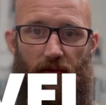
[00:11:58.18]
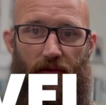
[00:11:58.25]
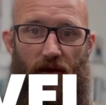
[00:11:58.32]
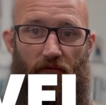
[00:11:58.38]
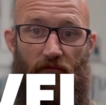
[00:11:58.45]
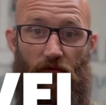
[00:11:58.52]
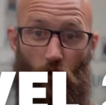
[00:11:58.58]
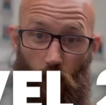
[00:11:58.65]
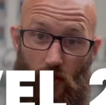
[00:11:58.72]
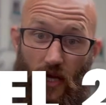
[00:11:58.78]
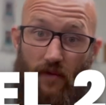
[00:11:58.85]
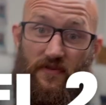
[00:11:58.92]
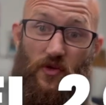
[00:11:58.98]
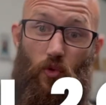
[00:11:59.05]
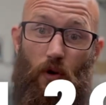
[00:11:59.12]
that full
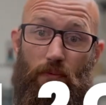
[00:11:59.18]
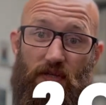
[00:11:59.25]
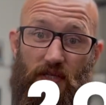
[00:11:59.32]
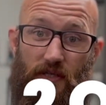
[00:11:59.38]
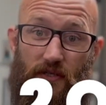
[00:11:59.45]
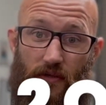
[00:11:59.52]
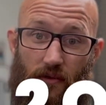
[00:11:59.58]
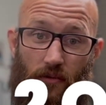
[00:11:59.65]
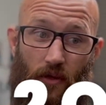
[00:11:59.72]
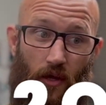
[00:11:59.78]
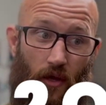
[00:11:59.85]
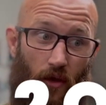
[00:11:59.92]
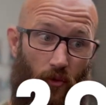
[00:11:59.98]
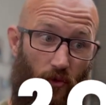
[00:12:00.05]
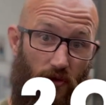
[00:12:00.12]
depth squat position,
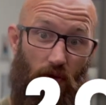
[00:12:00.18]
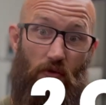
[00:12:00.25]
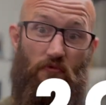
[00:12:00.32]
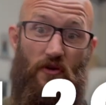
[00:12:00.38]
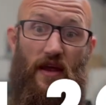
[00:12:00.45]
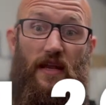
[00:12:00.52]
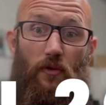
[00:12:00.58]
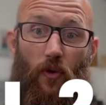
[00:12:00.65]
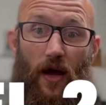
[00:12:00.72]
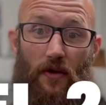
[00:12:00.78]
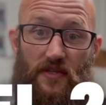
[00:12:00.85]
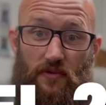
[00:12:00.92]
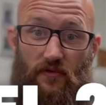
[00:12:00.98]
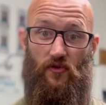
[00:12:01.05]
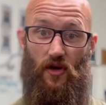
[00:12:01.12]
we're doing really well.
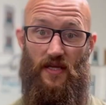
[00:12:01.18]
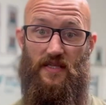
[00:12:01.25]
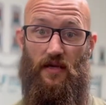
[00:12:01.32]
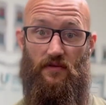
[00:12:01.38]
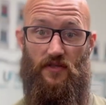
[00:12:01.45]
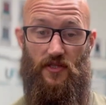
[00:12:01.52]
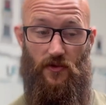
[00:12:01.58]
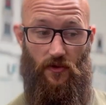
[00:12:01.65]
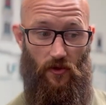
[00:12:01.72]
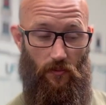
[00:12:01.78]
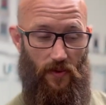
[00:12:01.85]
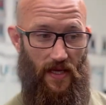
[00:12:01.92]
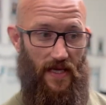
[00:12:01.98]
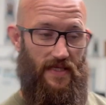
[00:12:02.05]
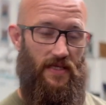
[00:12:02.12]
So ourselves into a good
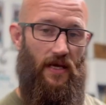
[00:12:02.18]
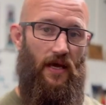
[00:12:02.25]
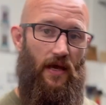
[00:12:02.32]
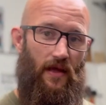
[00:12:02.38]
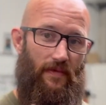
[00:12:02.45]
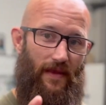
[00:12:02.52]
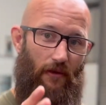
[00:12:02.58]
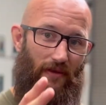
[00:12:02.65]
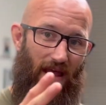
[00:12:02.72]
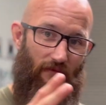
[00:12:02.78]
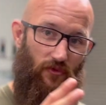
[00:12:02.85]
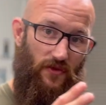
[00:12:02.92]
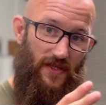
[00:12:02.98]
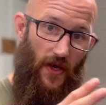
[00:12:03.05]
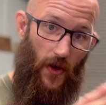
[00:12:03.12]
place. Now
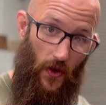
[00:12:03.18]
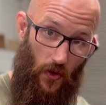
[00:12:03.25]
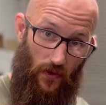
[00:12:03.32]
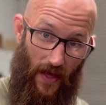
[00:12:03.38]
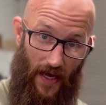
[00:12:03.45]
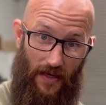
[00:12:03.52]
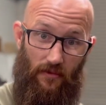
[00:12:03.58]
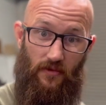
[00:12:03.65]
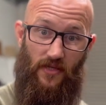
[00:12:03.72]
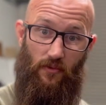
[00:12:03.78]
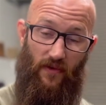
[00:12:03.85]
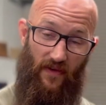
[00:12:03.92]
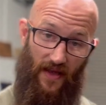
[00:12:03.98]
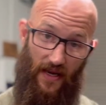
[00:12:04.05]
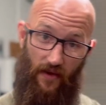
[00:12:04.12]
level 2 then, so
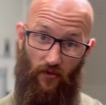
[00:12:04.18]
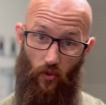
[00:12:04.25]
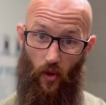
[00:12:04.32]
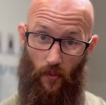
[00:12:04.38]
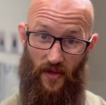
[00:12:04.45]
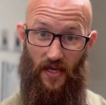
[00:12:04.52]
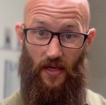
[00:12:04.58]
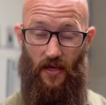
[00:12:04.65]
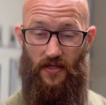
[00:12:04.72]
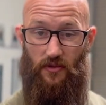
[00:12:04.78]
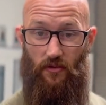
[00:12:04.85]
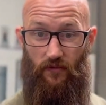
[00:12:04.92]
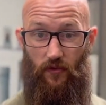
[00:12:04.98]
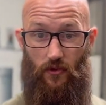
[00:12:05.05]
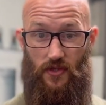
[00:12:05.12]
we've hit level 1, we can get
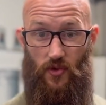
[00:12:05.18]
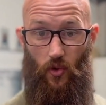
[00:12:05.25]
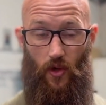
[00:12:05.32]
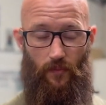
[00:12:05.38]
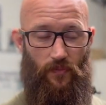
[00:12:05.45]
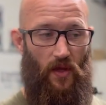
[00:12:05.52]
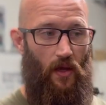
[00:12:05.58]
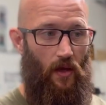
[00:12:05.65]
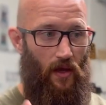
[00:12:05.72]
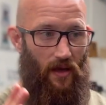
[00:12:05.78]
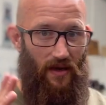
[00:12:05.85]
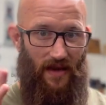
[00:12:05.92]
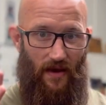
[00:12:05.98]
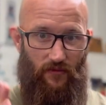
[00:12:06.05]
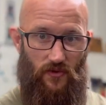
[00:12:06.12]
into a full squat.
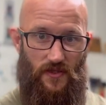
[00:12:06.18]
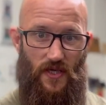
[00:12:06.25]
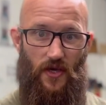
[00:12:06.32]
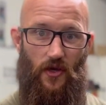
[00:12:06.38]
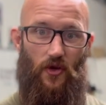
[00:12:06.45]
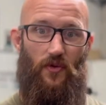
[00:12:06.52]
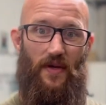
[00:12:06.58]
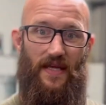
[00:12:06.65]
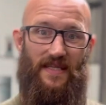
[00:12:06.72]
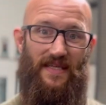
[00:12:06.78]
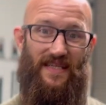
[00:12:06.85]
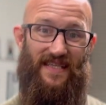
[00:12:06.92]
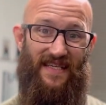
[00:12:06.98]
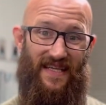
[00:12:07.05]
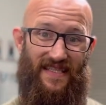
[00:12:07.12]
Level 2 is
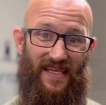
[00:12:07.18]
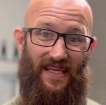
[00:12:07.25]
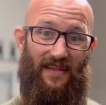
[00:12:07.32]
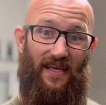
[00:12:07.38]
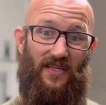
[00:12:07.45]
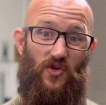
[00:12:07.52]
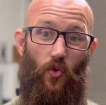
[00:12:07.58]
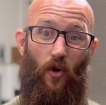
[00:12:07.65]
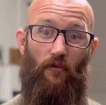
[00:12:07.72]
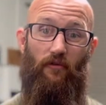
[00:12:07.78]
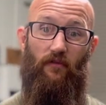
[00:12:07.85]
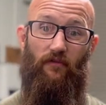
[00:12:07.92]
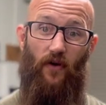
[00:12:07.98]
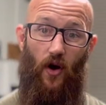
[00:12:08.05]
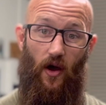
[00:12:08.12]
sitting in that squat for
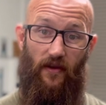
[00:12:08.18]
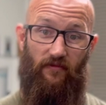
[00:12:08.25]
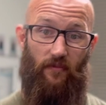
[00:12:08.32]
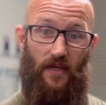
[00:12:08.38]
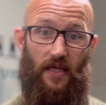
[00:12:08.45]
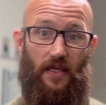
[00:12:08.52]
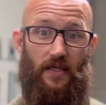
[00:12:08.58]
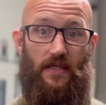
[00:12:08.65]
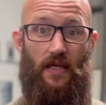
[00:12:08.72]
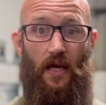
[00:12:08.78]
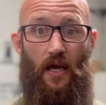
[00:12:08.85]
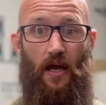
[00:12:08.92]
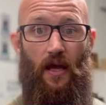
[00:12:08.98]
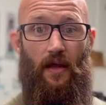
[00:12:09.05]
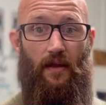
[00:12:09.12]
5 minutes.
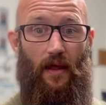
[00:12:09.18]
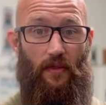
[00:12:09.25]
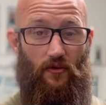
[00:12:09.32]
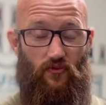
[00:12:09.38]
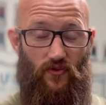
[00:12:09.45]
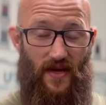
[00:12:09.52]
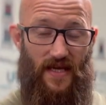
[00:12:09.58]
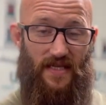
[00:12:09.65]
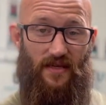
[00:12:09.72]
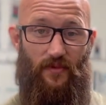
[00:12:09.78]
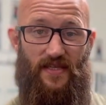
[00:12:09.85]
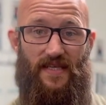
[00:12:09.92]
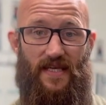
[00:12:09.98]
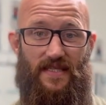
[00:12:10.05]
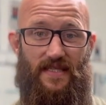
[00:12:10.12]
And the reason that we
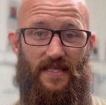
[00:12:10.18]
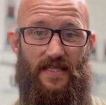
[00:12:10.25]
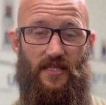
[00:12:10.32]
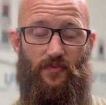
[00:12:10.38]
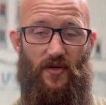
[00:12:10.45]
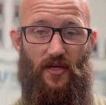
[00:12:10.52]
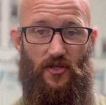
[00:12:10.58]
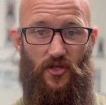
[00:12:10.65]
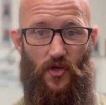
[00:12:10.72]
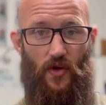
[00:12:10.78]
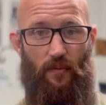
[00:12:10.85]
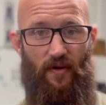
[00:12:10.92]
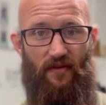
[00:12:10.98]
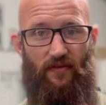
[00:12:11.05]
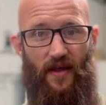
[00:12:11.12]
test this is because you
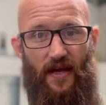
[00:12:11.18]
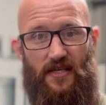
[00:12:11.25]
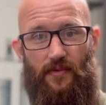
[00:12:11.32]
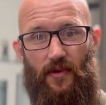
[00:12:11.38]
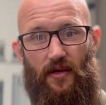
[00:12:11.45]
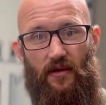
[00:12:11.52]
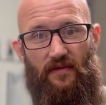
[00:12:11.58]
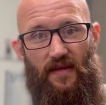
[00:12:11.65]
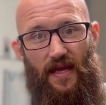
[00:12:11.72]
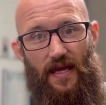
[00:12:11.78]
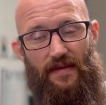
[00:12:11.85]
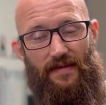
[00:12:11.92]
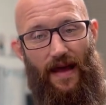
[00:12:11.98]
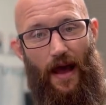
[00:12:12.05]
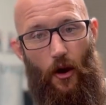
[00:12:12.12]
can be flexible enough to
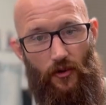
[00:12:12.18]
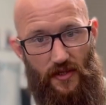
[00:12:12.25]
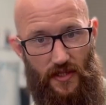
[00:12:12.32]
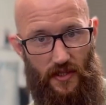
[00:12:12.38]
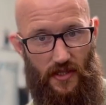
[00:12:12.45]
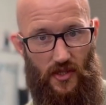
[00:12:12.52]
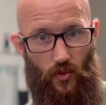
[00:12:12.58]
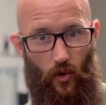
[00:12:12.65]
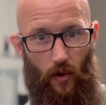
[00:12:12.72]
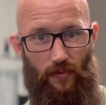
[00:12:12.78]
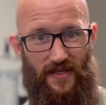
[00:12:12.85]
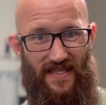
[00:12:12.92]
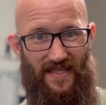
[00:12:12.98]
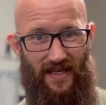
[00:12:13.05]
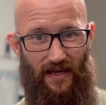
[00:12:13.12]
get down into the squat,
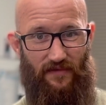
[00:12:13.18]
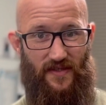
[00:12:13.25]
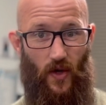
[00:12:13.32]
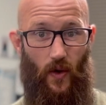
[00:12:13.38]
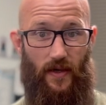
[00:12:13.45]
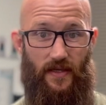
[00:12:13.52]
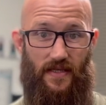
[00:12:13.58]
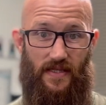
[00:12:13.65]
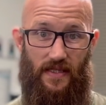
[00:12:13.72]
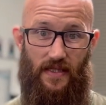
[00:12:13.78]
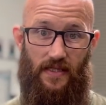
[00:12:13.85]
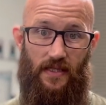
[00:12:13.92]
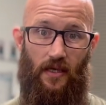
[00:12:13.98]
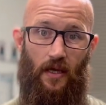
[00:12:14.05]
but still have tightnesses